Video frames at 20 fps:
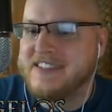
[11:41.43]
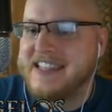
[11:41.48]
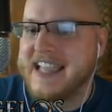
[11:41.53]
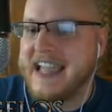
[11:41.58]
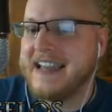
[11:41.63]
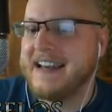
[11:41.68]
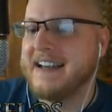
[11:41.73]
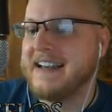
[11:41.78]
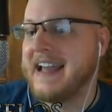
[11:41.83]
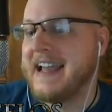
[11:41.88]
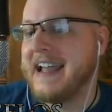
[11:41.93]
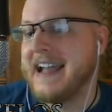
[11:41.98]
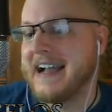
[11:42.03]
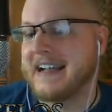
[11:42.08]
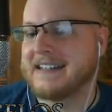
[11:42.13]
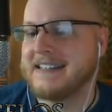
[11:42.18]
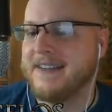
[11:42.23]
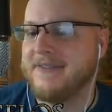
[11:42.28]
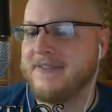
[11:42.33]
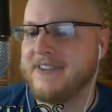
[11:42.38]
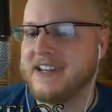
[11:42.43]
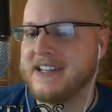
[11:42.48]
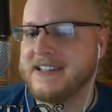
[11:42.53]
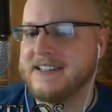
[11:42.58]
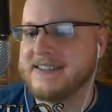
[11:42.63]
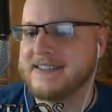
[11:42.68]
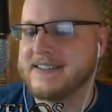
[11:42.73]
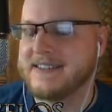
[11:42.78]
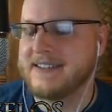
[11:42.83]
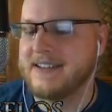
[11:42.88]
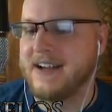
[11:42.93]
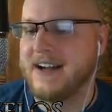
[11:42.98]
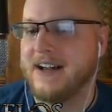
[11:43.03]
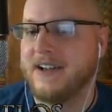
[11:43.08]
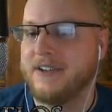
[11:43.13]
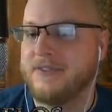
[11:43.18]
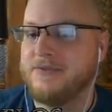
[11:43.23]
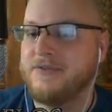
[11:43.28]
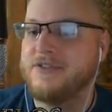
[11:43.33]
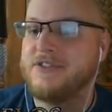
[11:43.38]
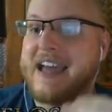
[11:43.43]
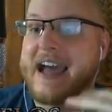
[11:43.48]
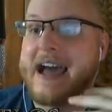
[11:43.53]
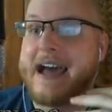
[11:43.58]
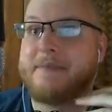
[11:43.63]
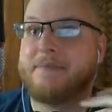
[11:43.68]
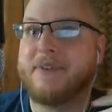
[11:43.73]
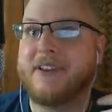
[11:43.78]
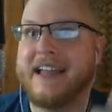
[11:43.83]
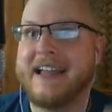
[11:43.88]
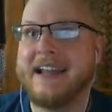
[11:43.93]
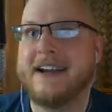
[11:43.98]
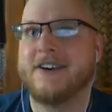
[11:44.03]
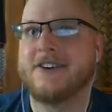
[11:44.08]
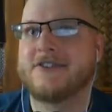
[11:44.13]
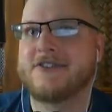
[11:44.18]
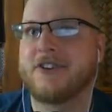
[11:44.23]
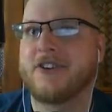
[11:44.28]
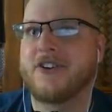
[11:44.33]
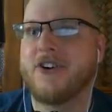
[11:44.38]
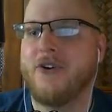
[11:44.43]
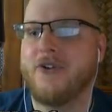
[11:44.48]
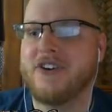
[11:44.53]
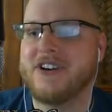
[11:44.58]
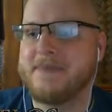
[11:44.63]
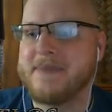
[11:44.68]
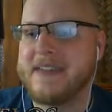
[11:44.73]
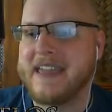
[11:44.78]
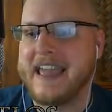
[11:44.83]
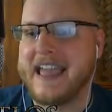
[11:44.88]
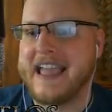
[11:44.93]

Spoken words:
day-to-day activities that players are going to be